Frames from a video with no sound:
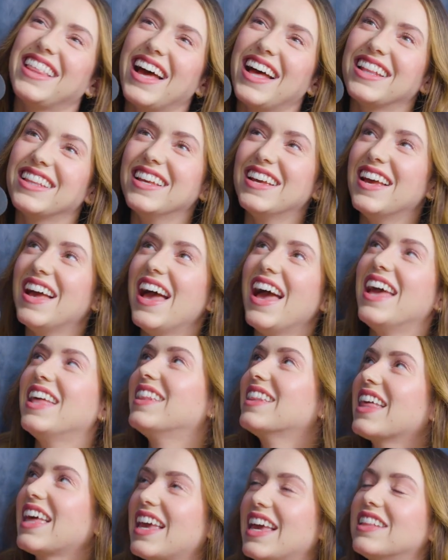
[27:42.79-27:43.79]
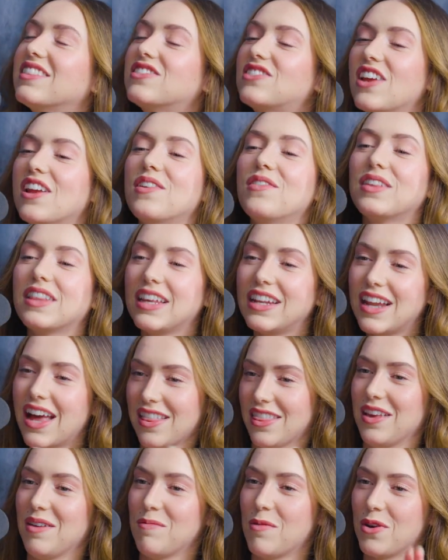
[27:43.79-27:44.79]
that, and like, it's genuinely
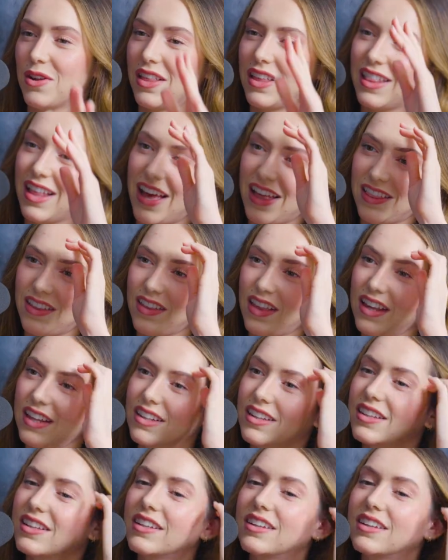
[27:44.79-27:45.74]
nothing more than that. But like,